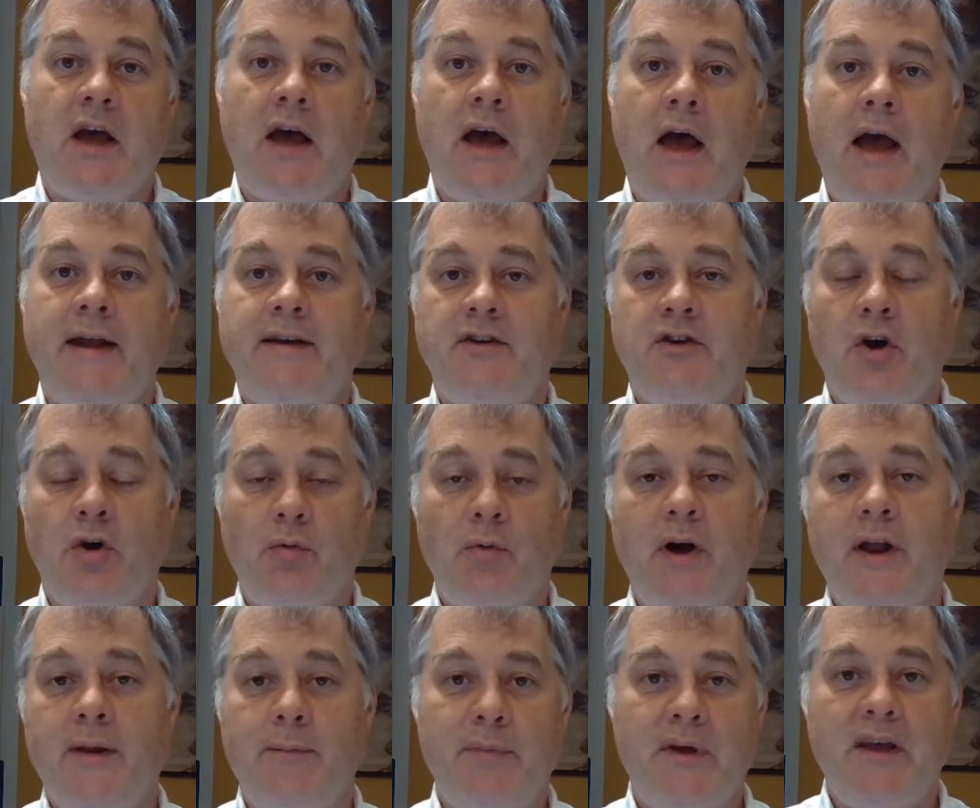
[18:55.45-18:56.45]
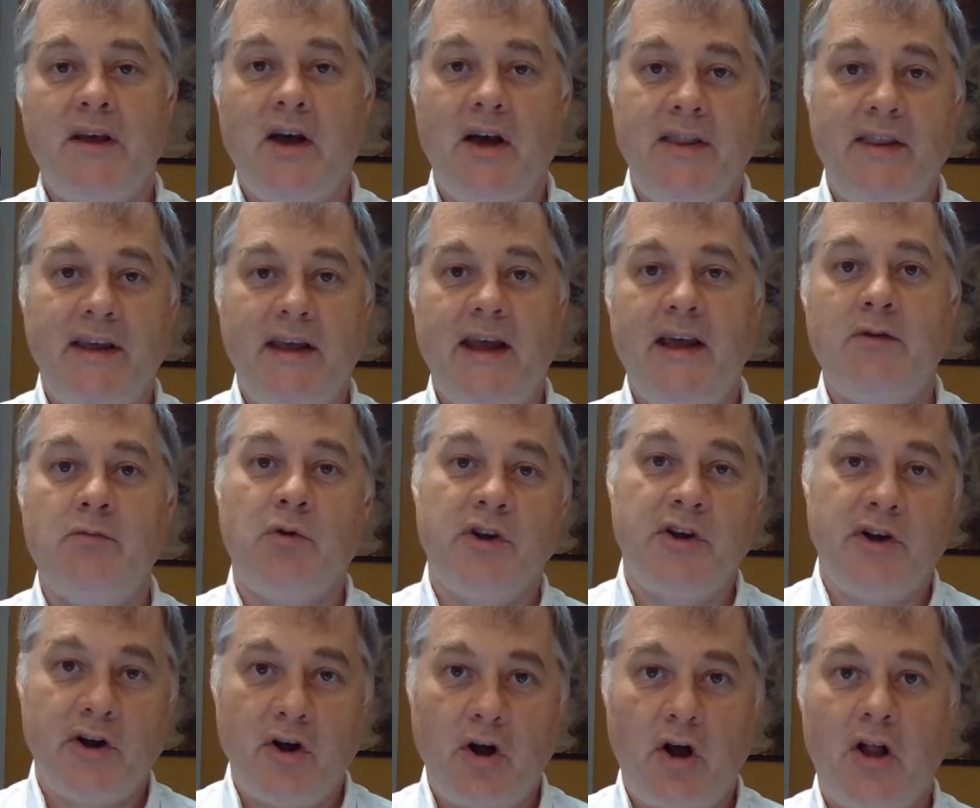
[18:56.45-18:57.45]
I don't want to be on the end where
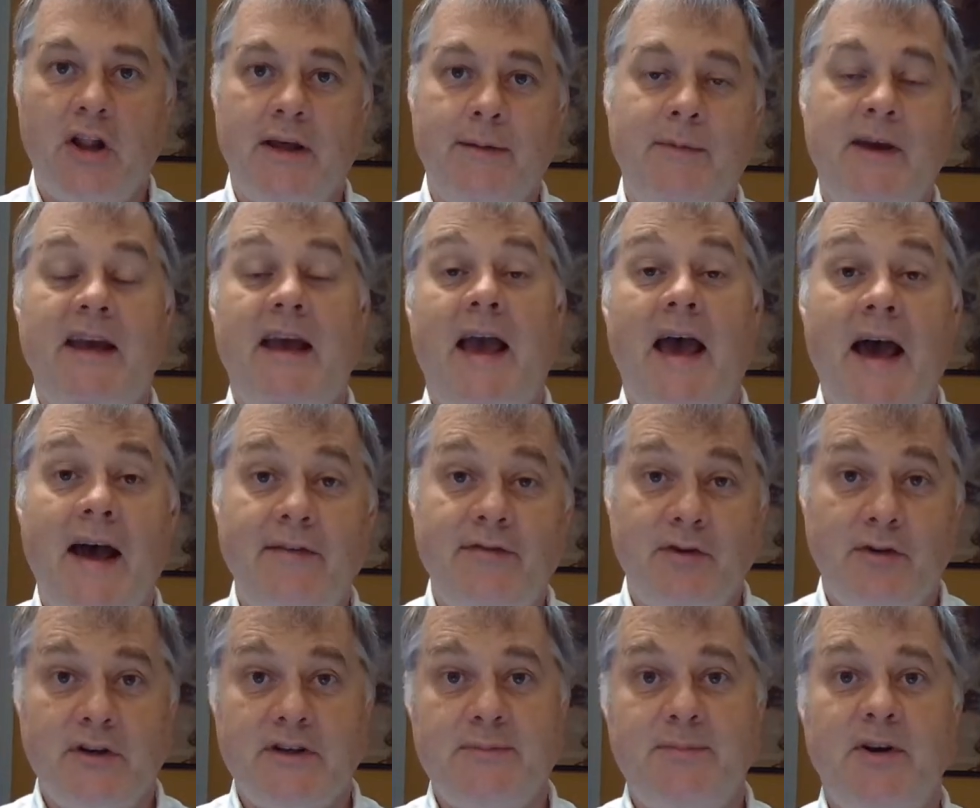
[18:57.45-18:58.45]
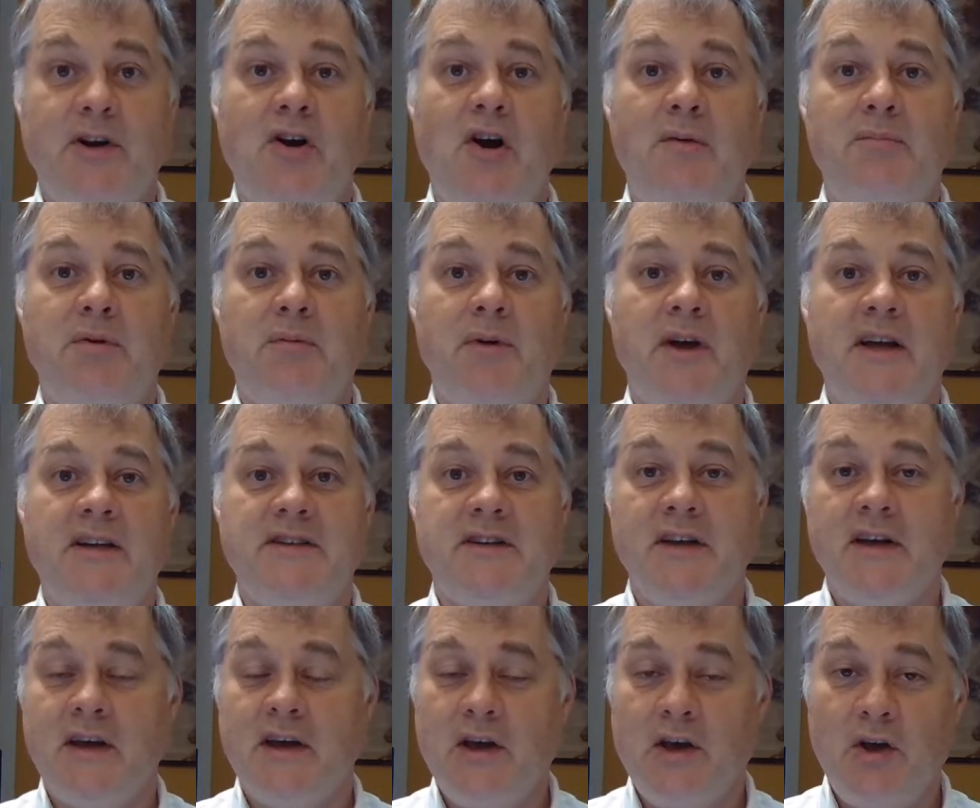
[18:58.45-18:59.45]
you're calling me after it's been compromised.
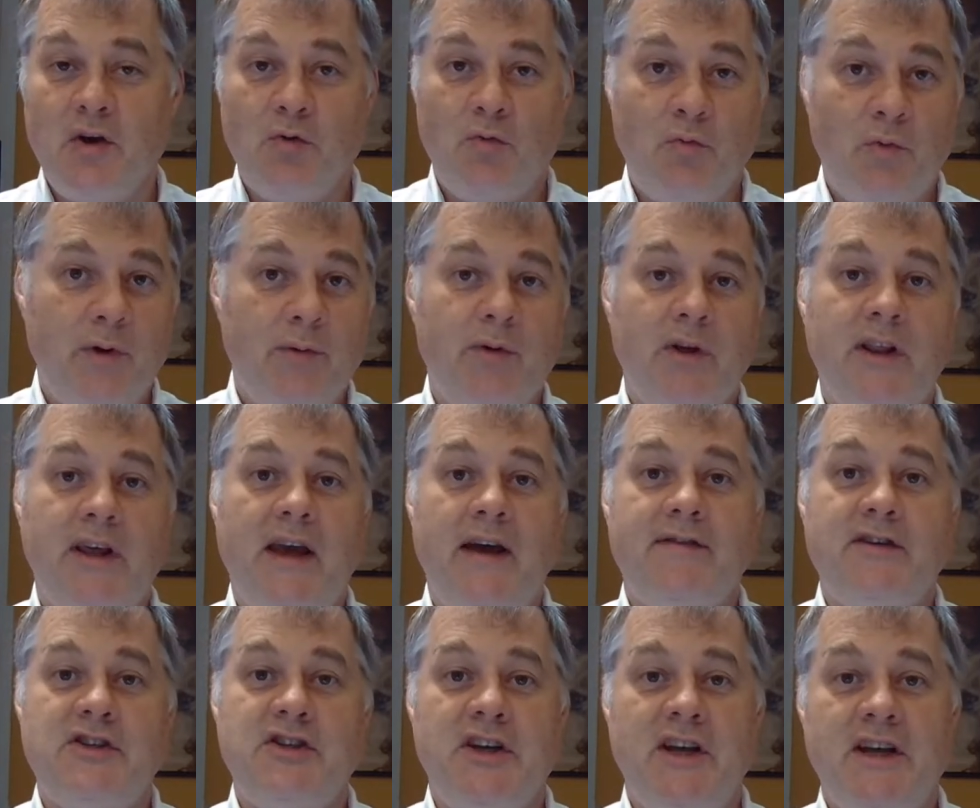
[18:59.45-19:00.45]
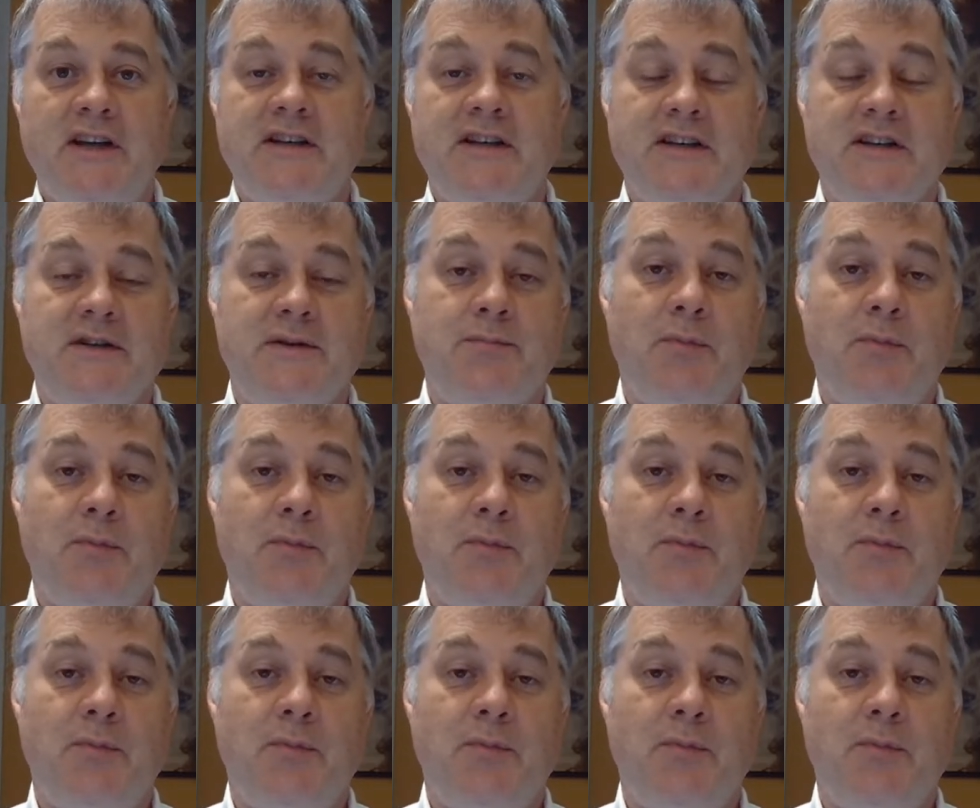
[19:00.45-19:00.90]
We really have a chance as